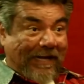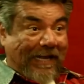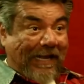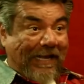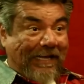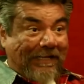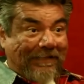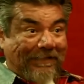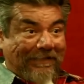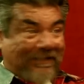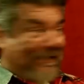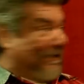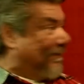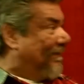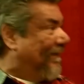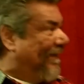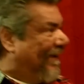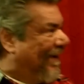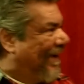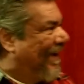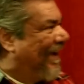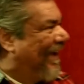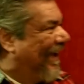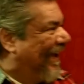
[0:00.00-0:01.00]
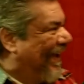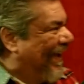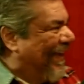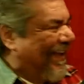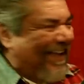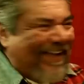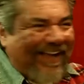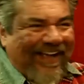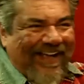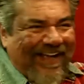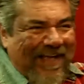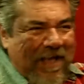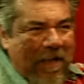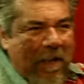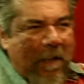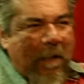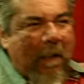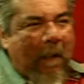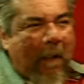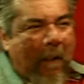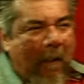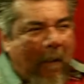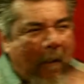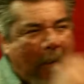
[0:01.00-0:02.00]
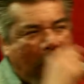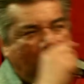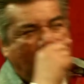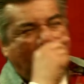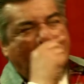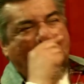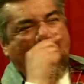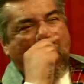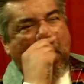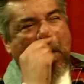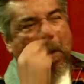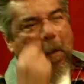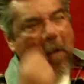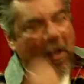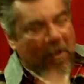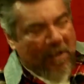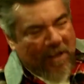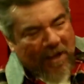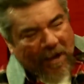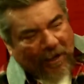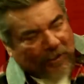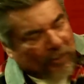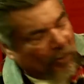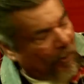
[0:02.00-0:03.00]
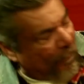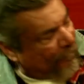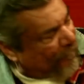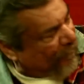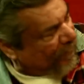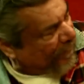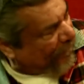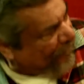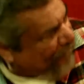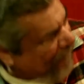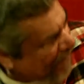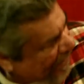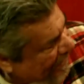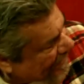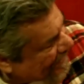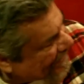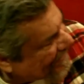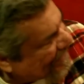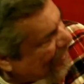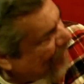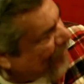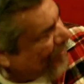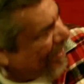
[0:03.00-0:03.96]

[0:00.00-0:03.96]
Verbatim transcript: in. All right, I'm going in for another round. I'm going for the fucking slow